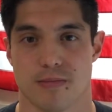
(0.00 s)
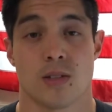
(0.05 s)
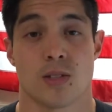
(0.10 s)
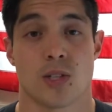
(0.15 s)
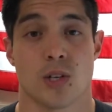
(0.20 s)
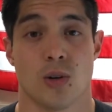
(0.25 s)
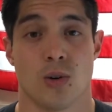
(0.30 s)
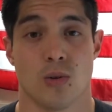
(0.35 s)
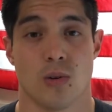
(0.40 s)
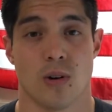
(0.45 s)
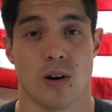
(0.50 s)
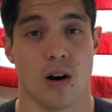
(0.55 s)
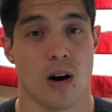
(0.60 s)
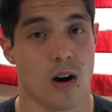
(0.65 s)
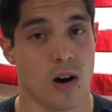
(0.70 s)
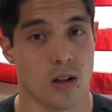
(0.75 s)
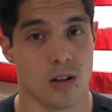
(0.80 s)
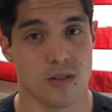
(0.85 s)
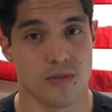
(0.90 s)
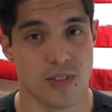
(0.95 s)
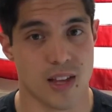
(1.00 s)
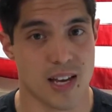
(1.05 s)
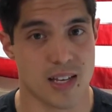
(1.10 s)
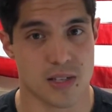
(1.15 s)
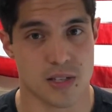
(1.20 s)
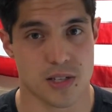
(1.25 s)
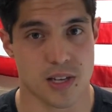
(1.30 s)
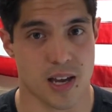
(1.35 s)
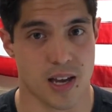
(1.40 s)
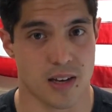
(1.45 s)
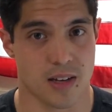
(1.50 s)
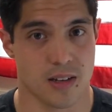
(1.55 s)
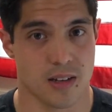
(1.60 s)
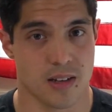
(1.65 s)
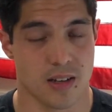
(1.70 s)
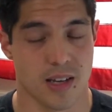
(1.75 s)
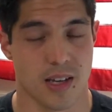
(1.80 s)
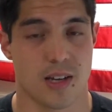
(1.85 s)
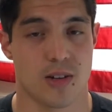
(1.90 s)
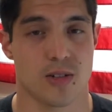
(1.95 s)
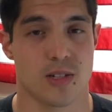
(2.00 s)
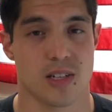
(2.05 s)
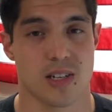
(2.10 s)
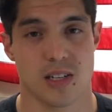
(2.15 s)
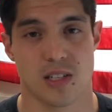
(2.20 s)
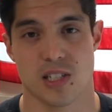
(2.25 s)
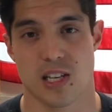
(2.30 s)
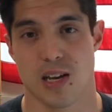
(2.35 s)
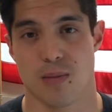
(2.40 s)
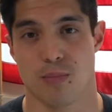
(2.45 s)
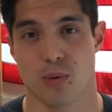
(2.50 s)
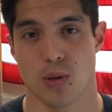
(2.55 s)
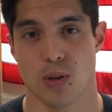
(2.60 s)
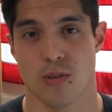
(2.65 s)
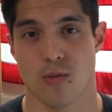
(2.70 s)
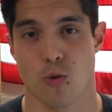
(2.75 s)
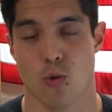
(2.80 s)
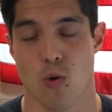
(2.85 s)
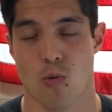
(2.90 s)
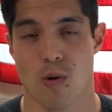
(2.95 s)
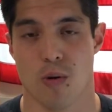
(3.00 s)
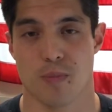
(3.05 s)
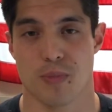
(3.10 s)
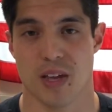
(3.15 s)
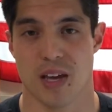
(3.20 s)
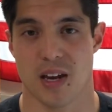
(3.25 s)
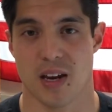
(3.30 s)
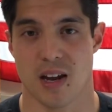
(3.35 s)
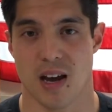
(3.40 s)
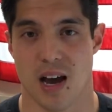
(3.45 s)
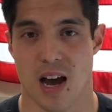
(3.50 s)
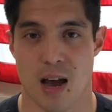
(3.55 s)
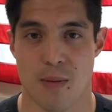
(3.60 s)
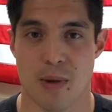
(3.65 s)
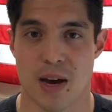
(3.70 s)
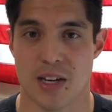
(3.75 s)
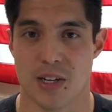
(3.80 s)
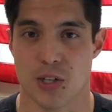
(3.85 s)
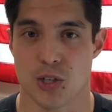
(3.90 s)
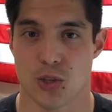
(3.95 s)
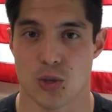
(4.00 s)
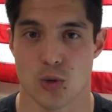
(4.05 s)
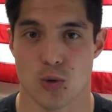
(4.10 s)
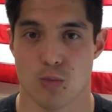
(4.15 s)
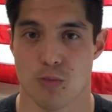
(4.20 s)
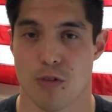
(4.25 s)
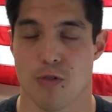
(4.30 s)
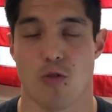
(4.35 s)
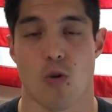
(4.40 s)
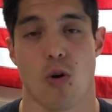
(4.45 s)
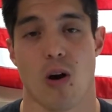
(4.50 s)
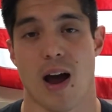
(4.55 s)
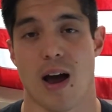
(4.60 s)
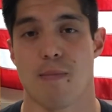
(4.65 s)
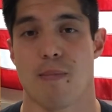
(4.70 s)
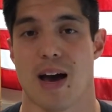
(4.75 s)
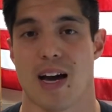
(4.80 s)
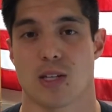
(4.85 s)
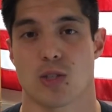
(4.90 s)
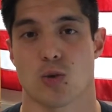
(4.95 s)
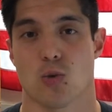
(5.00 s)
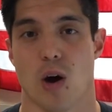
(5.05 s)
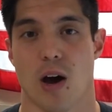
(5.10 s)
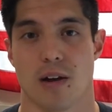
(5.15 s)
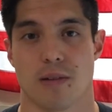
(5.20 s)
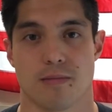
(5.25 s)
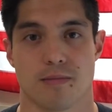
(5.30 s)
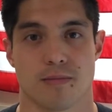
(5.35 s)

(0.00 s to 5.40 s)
So all of that said, here's an example of a warm-up that I might do before I back squat.